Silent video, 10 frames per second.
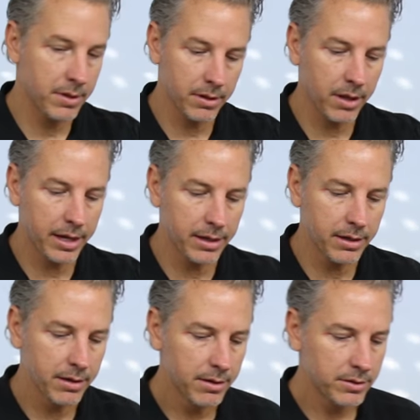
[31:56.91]
the light.
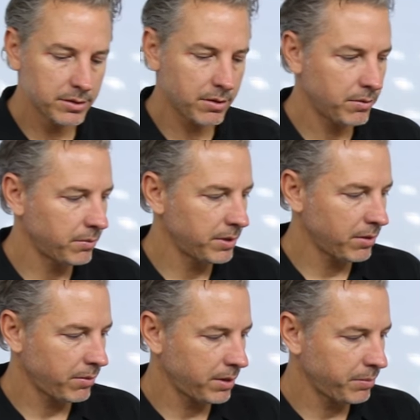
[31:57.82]
So we
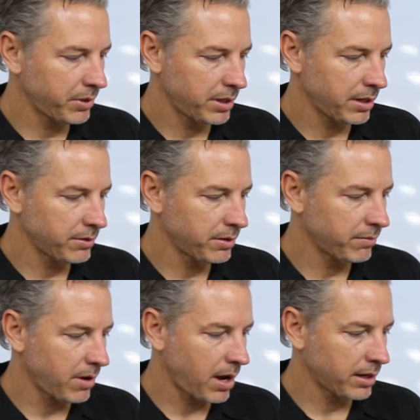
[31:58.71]
don't want to put it under
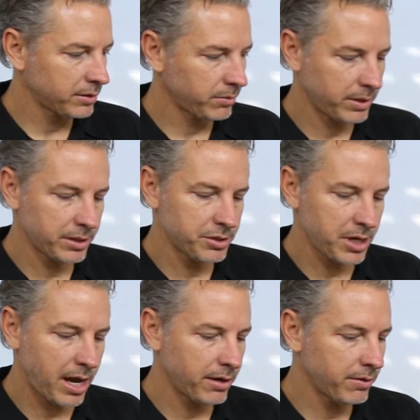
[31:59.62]
the rock to where it's
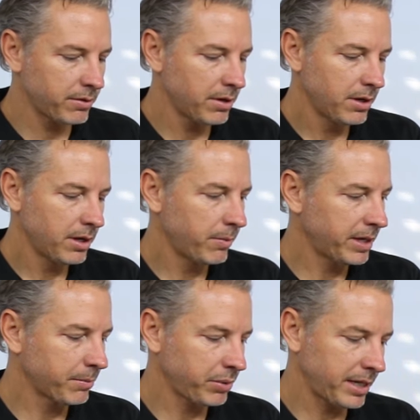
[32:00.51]
shadowed.
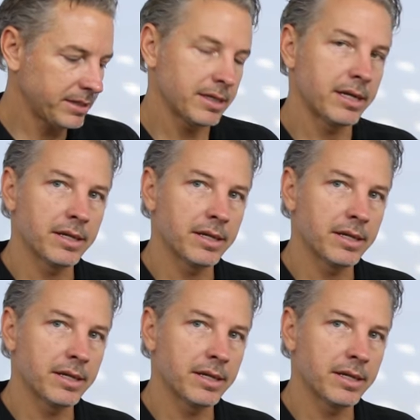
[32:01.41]
We can place it